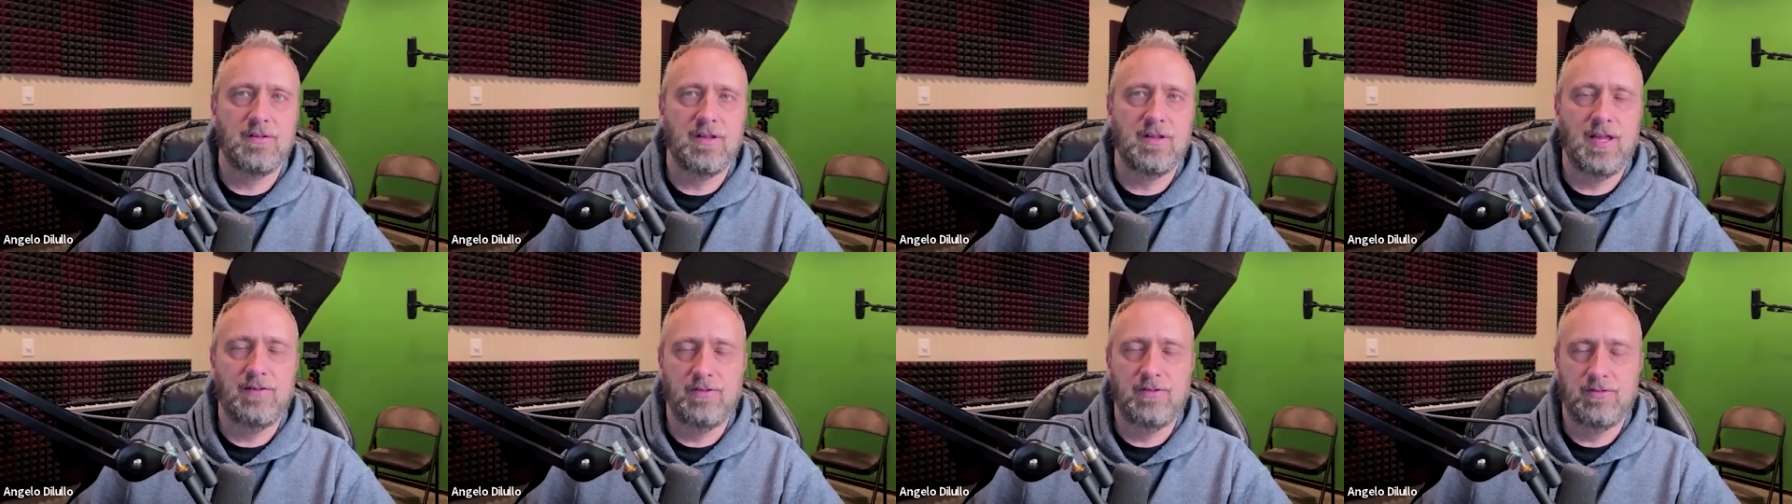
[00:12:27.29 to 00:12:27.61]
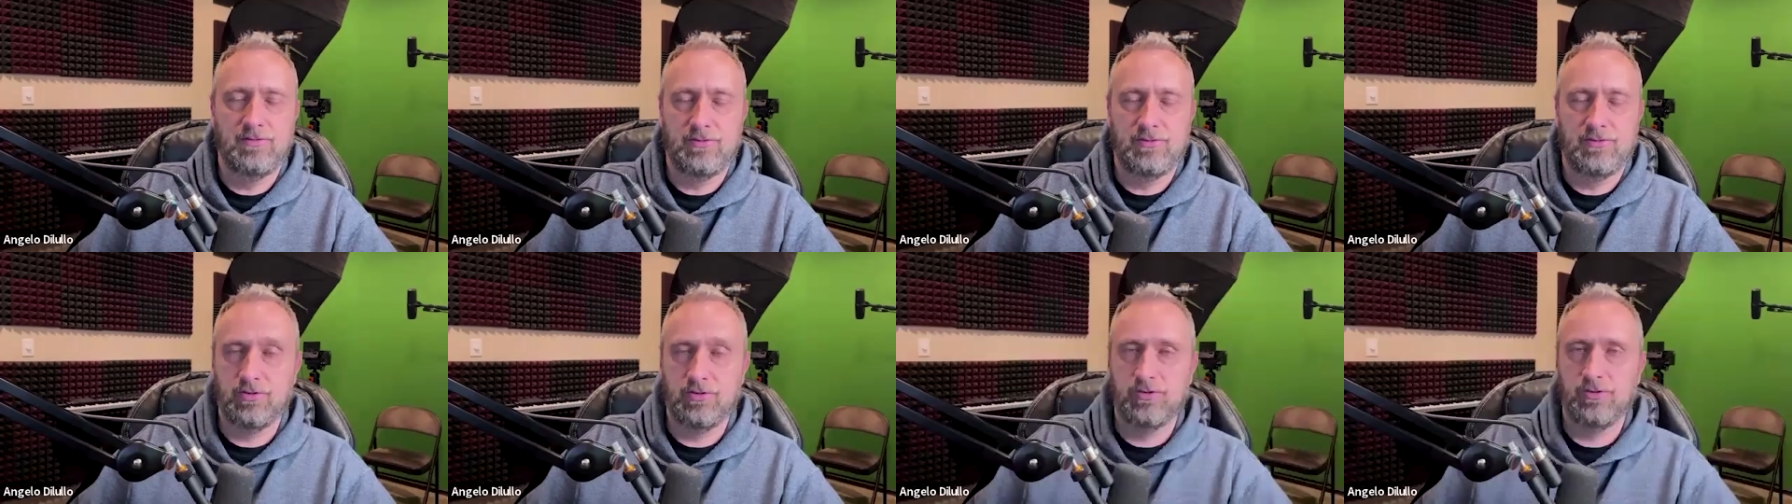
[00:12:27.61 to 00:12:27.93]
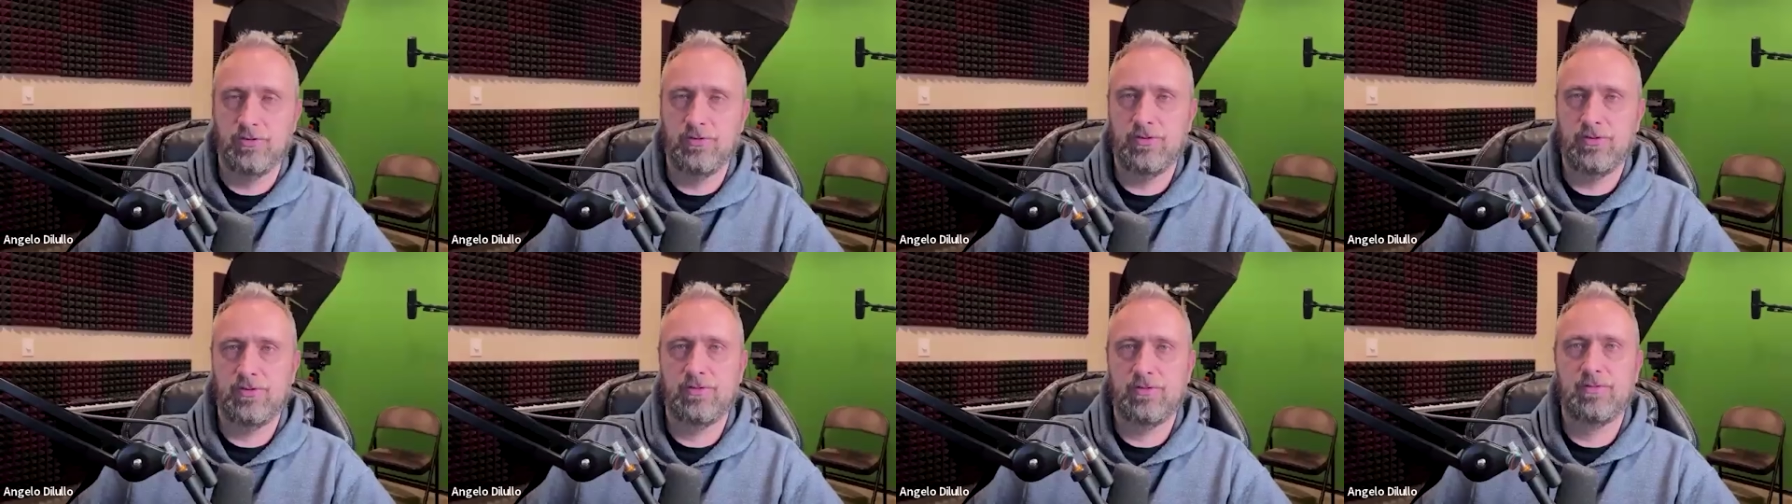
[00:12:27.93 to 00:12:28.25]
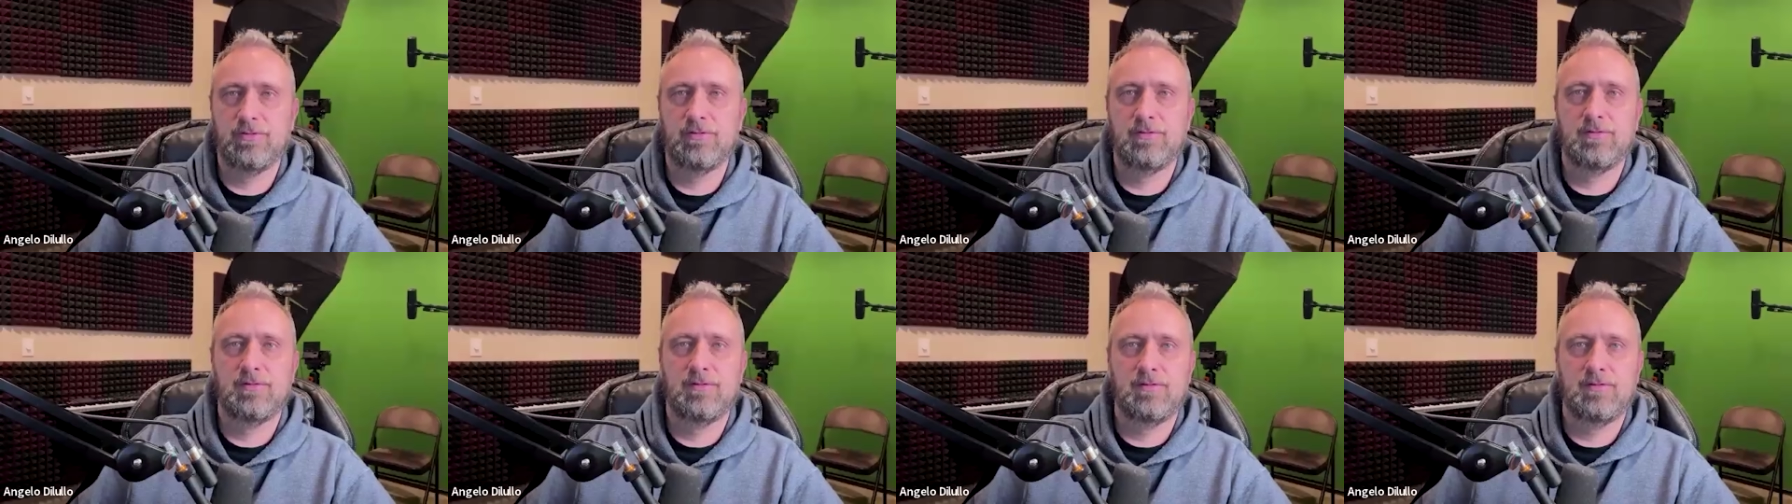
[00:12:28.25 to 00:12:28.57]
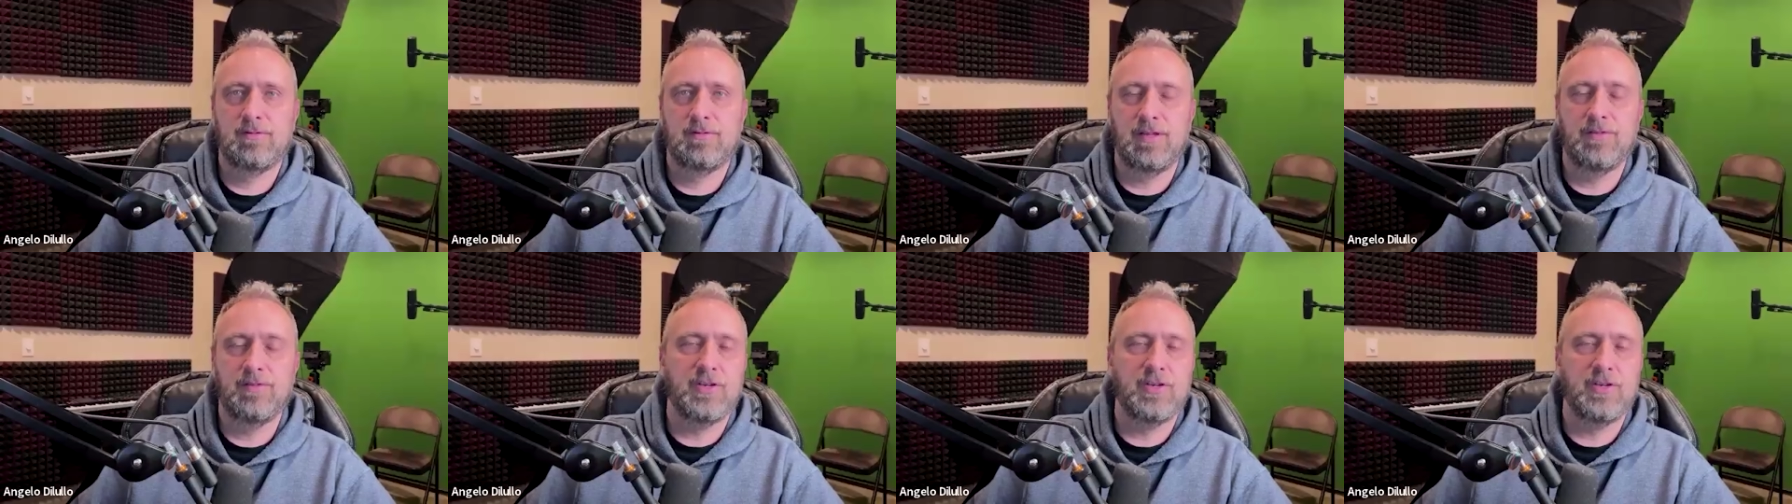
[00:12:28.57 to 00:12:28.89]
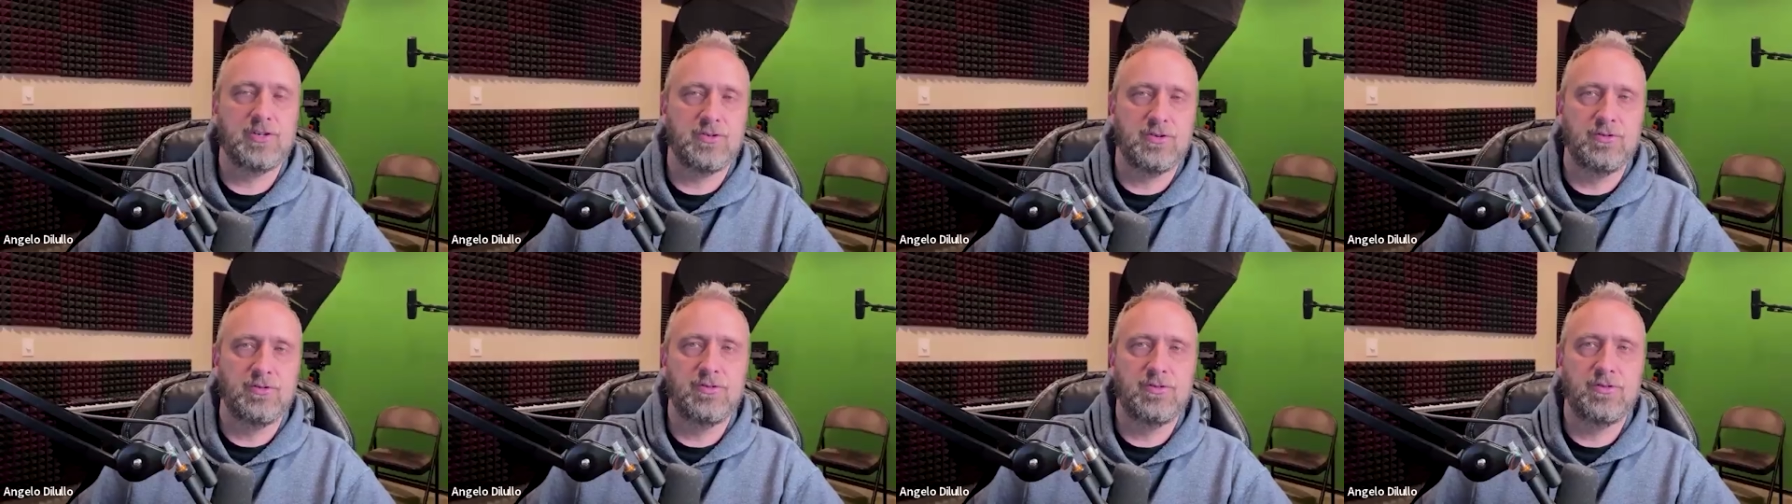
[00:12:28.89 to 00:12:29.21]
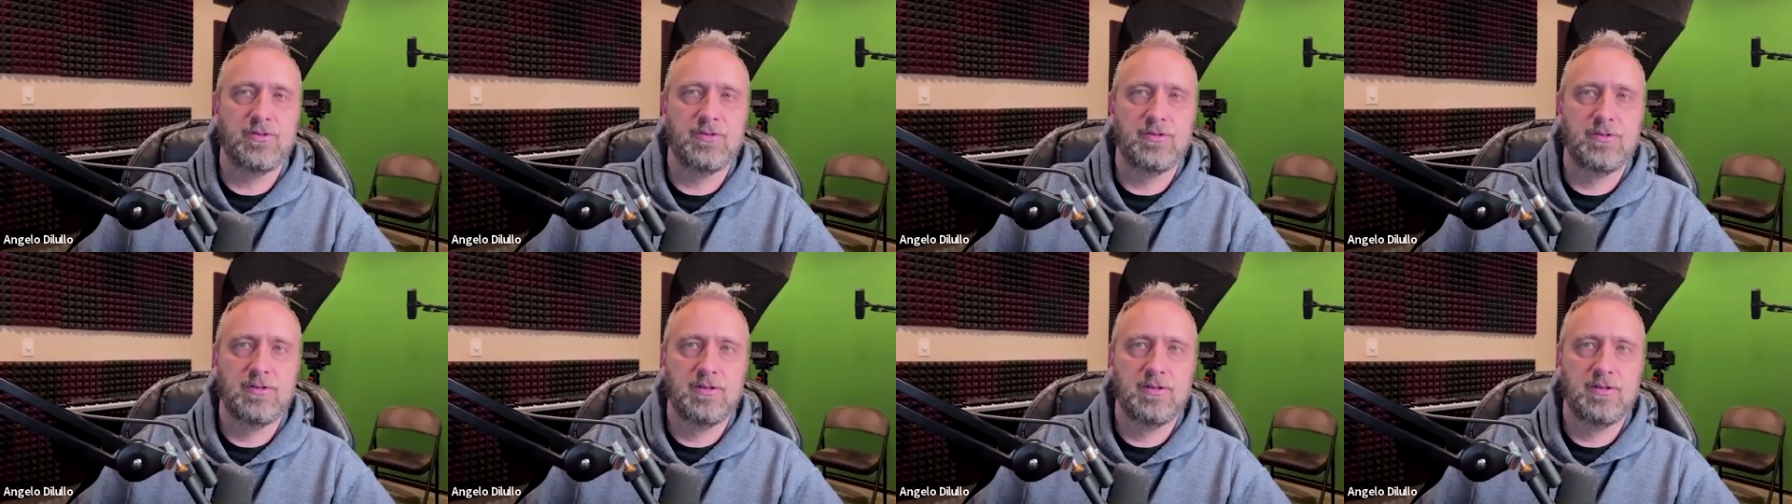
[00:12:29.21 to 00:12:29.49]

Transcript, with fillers: love of truth, living truth,